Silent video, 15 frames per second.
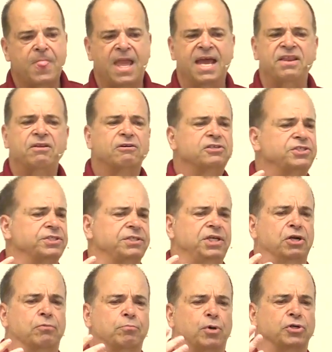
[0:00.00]
and there's
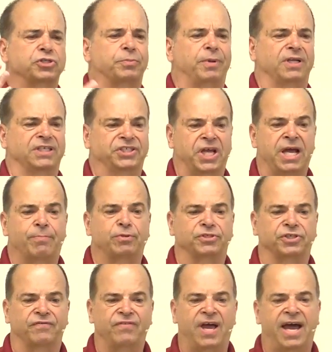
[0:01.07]
you know multiple
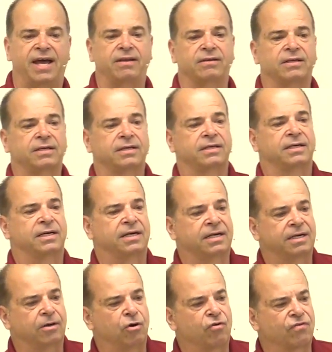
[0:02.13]
examples of that
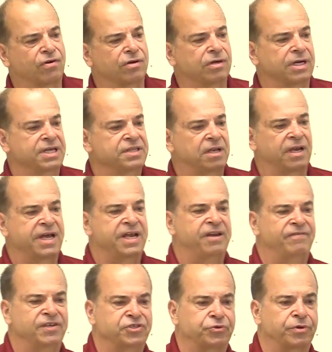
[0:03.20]
uh, over in the land
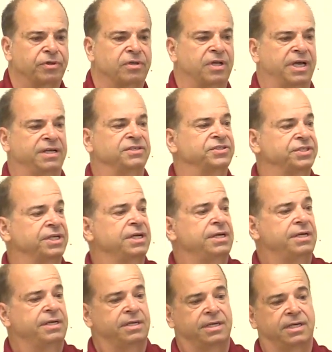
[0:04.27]
of Israel as
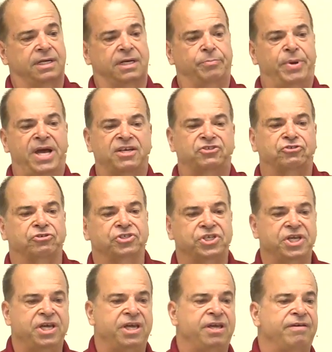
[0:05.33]
uh, Pastor
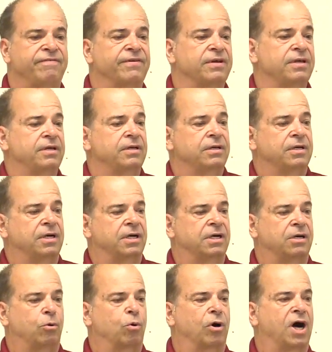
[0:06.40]
Steve
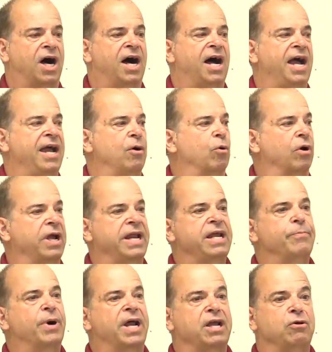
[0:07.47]
uh, or I or
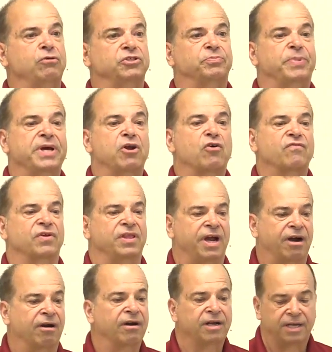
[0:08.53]
anybody who's been over
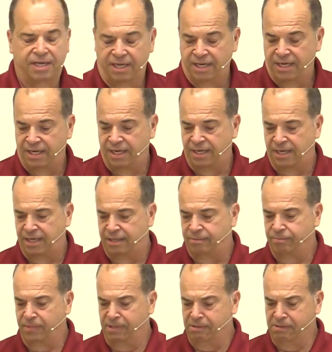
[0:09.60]
there uh,
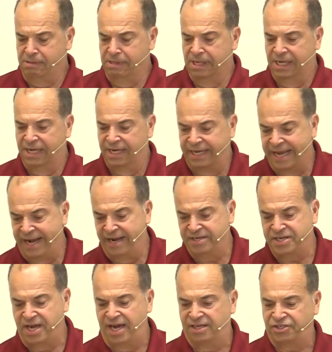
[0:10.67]
uh, can
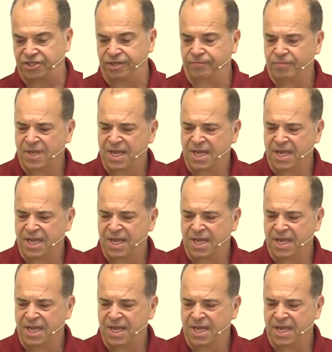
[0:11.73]
attest.